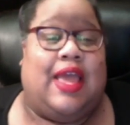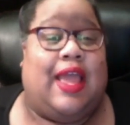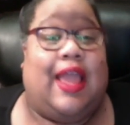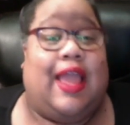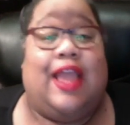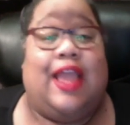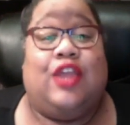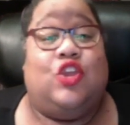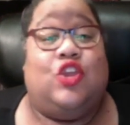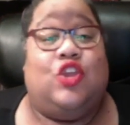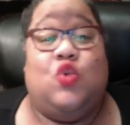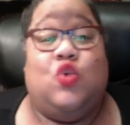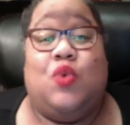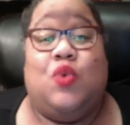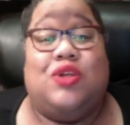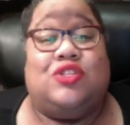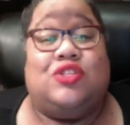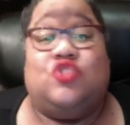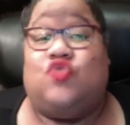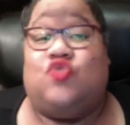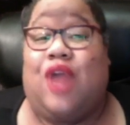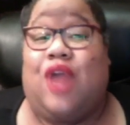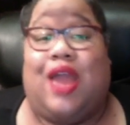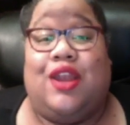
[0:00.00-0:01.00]
And you
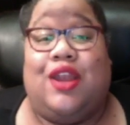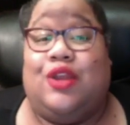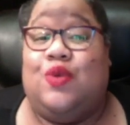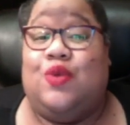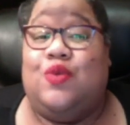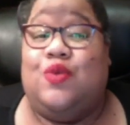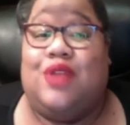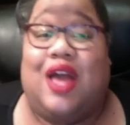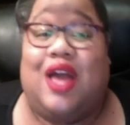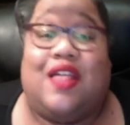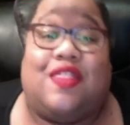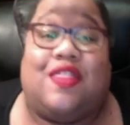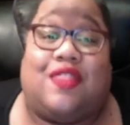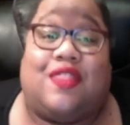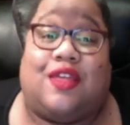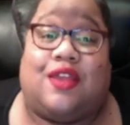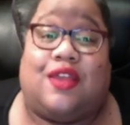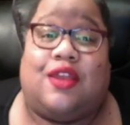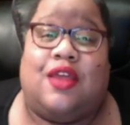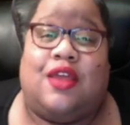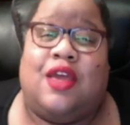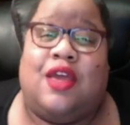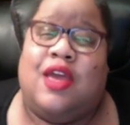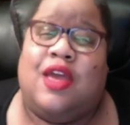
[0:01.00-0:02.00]
wasn't trying to do
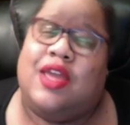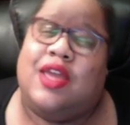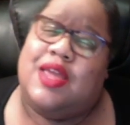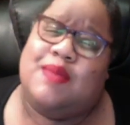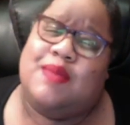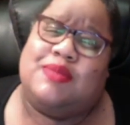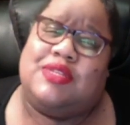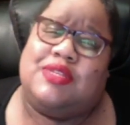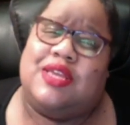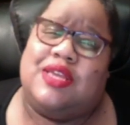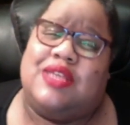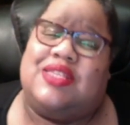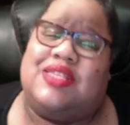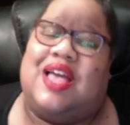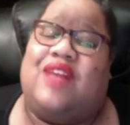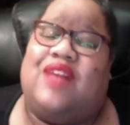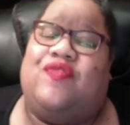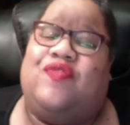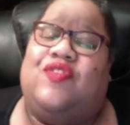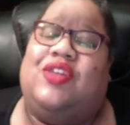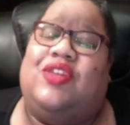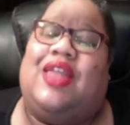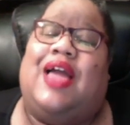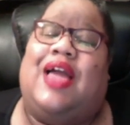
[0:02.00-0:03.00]
nothing. You know what I'm saying? So I
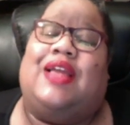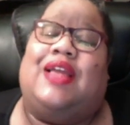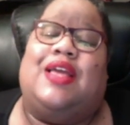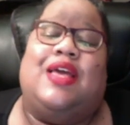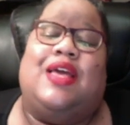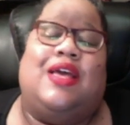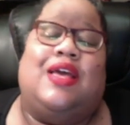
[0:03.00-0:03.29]
feel like